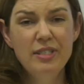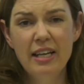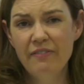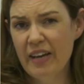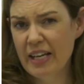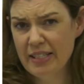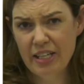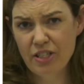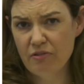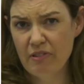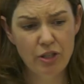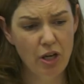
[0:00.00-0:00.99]
New Zealand
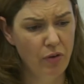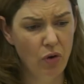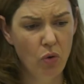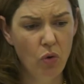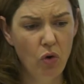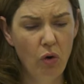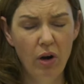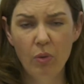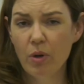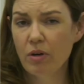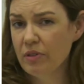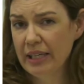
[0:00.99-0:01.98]
vaccination rates overall
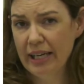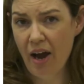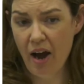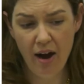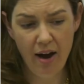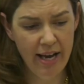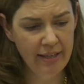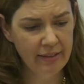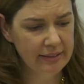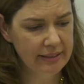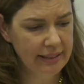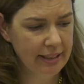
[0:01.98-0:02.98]
were really high,
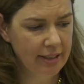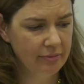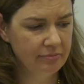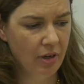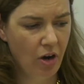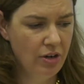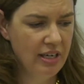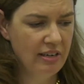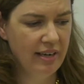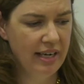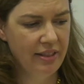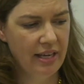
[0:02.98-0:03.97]
only
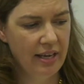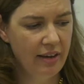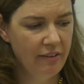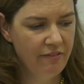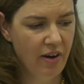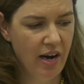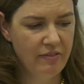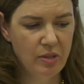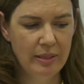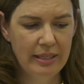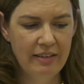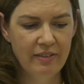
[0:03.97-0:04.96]
really the 5
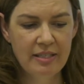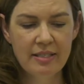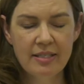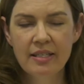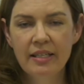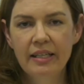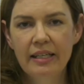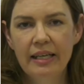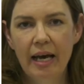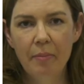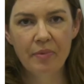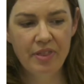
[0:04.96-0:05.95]
to 11s
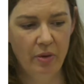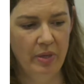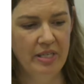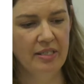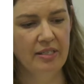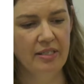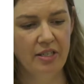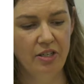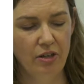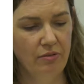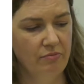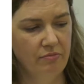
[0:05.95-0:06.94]
that we didn't
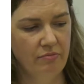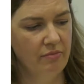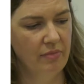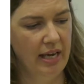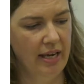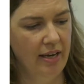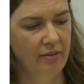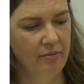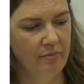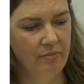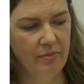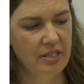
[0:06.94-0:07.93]
have
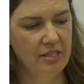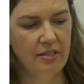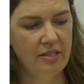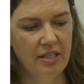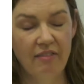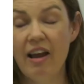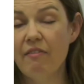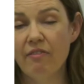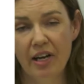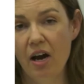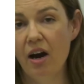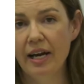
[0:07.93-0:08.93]

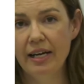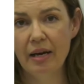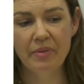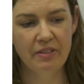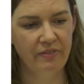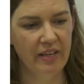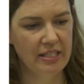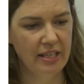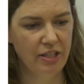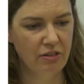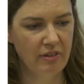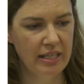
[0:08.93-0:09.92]
really high numbers of
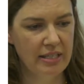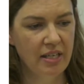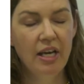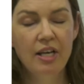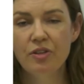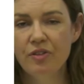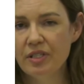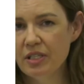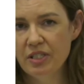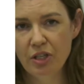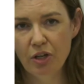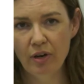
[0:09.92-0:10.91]
vaccination rates. So this
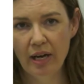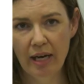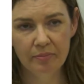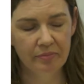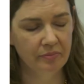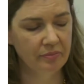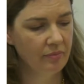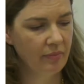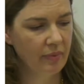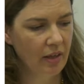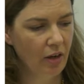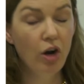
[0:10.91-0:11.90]
is,
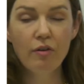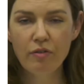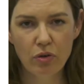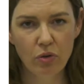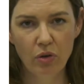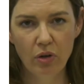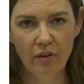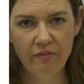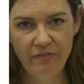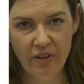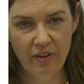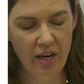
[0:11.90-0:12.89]
overall
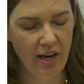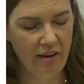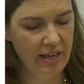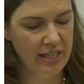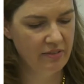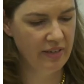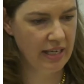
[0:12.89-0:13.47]
very high rates